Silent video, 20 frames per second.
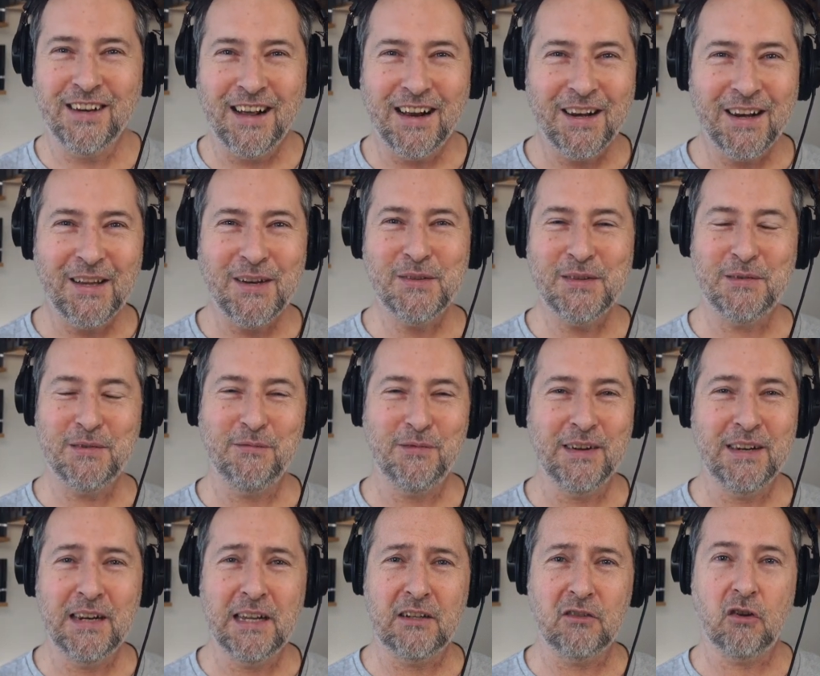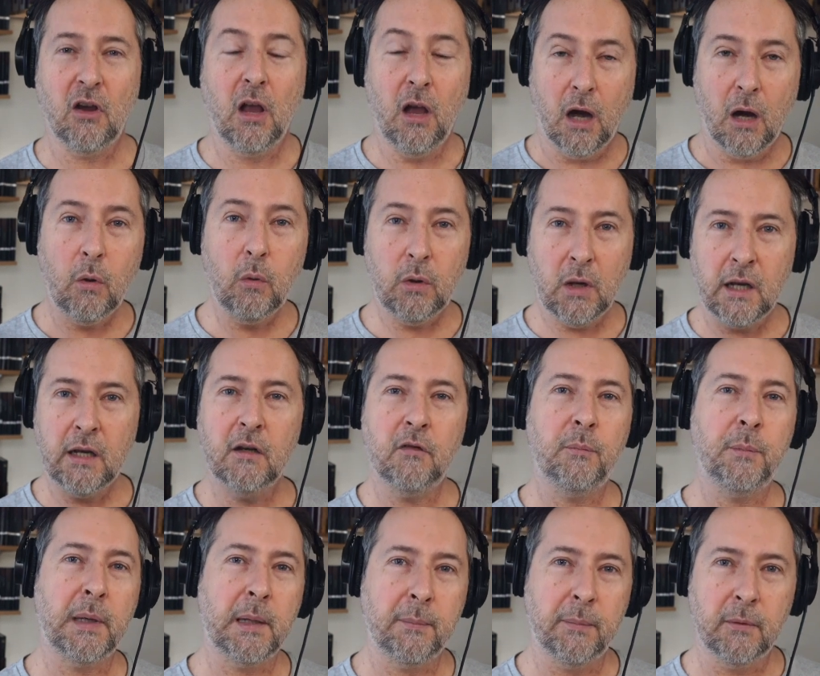closing for lunch. Whole line of
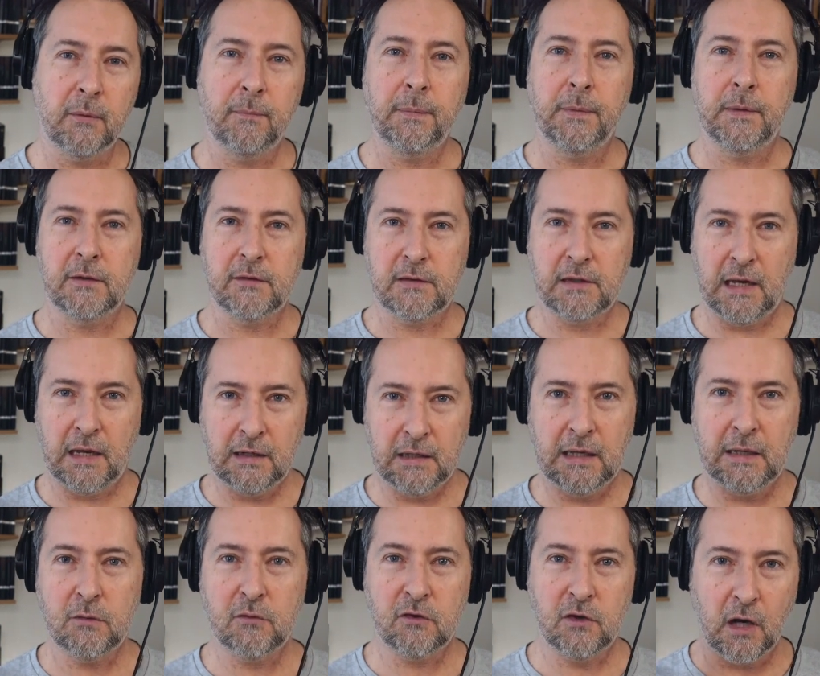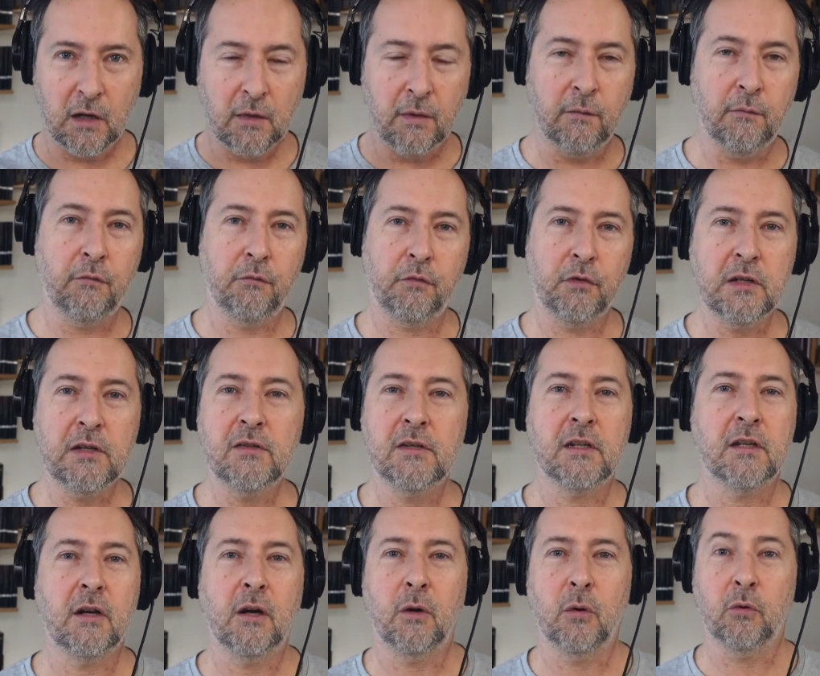people standing outside in the freezing
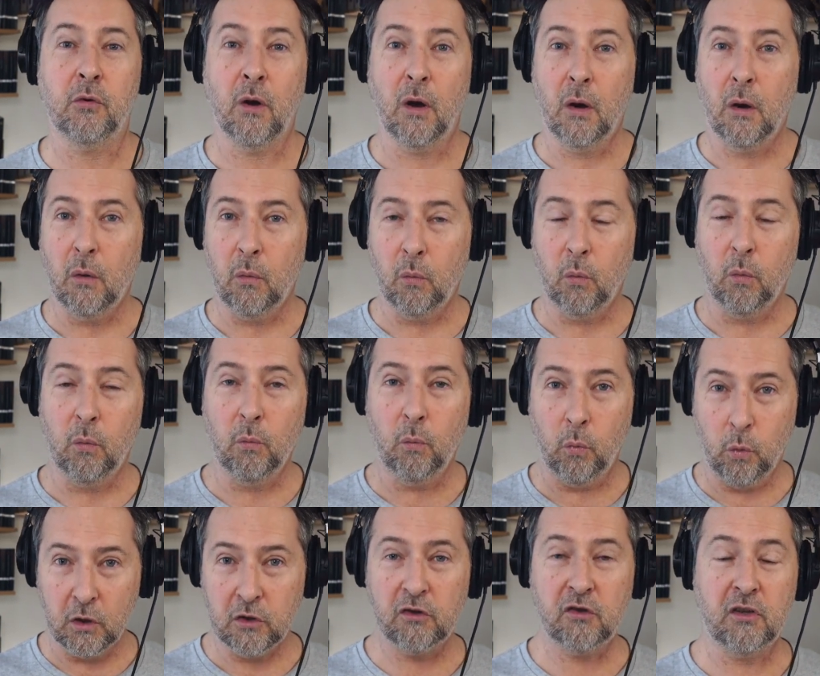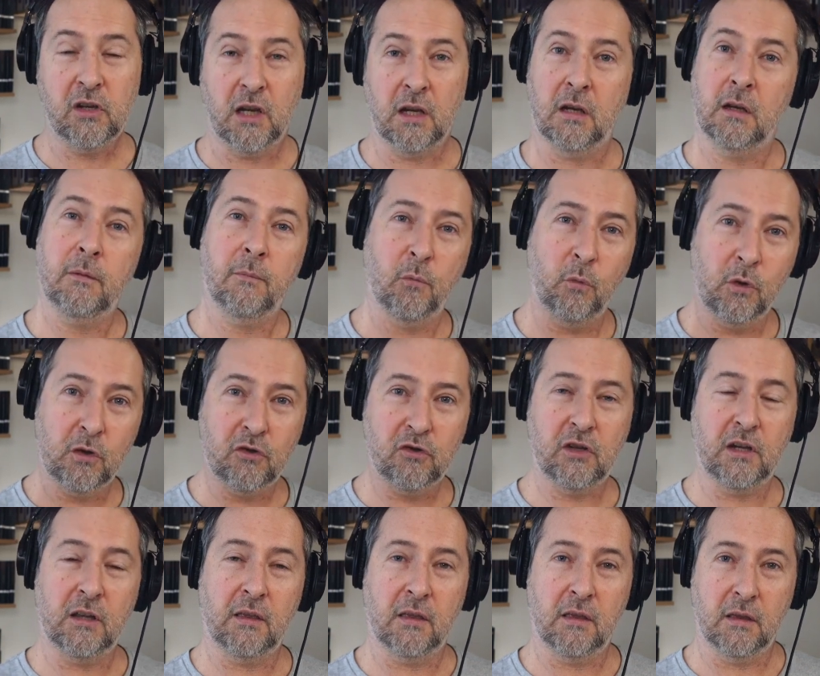cold, watching
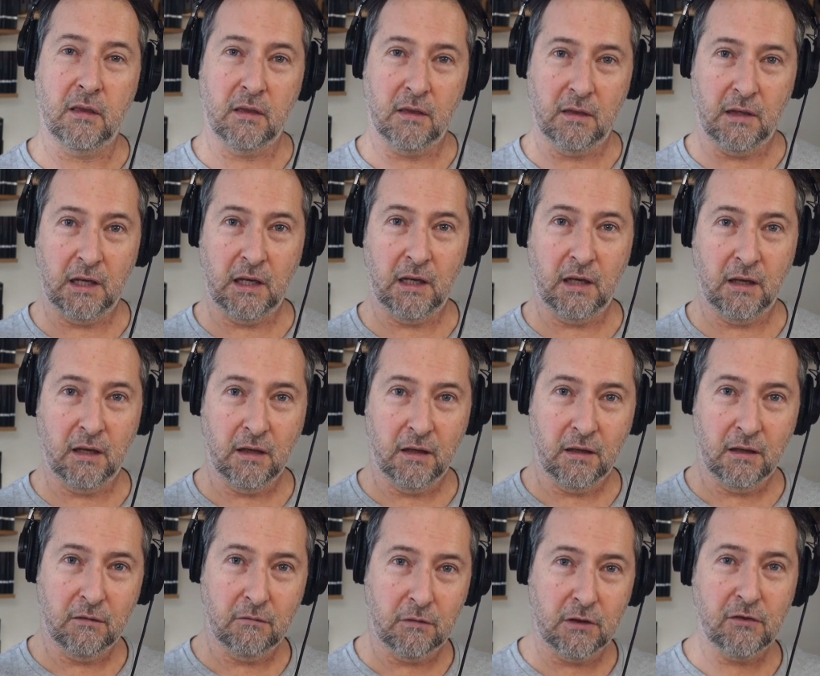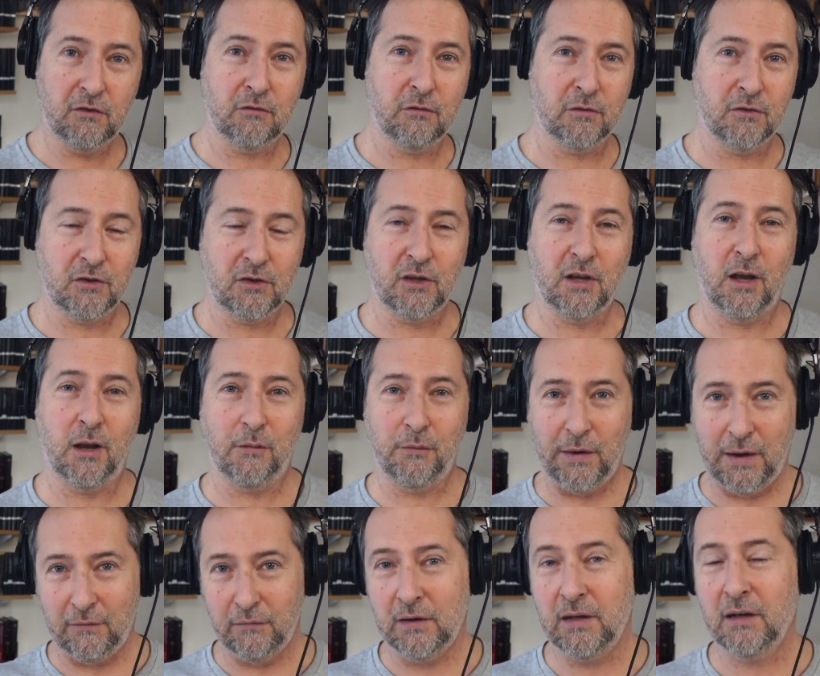watching the restaurant staff
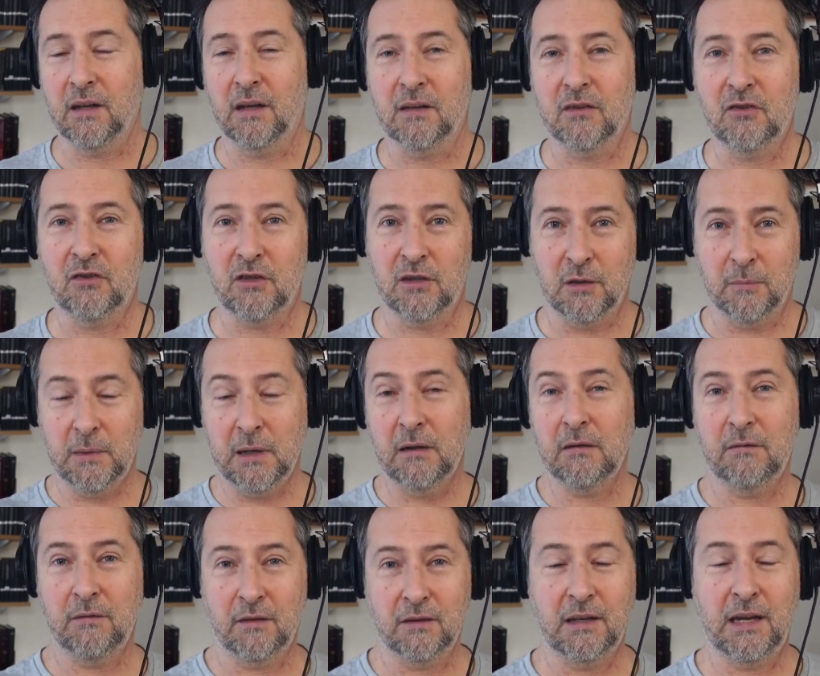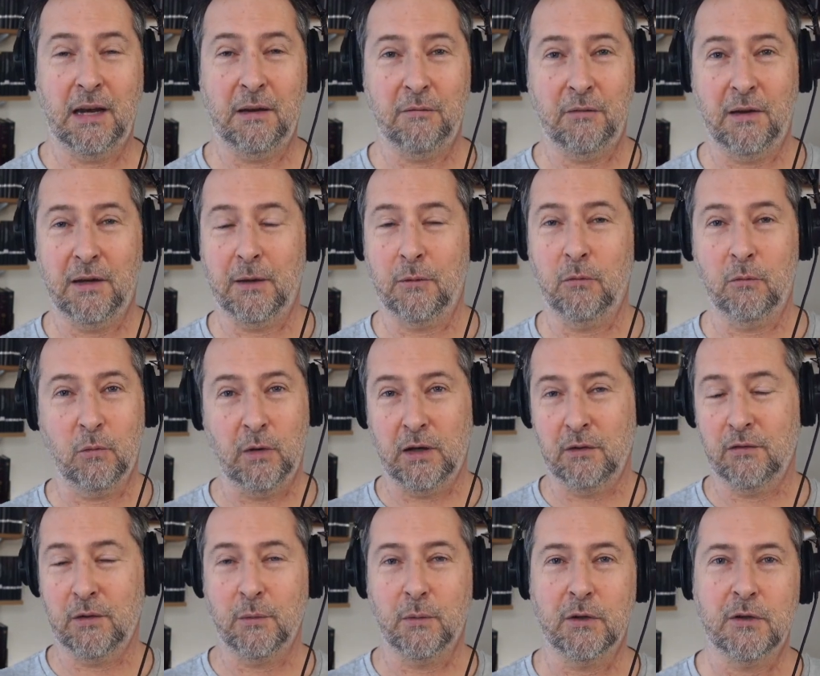having lunch in the middle of the cafe or
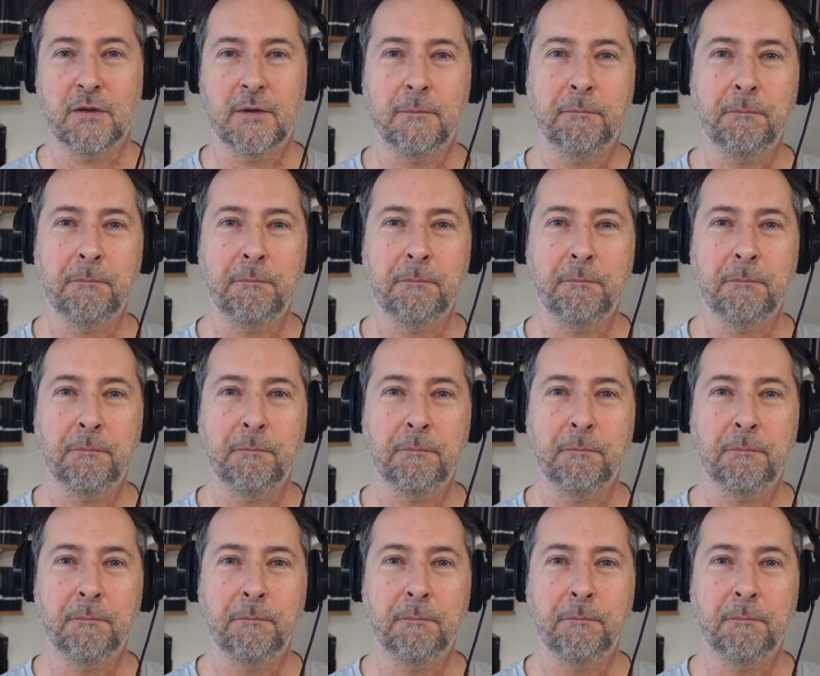whatever it was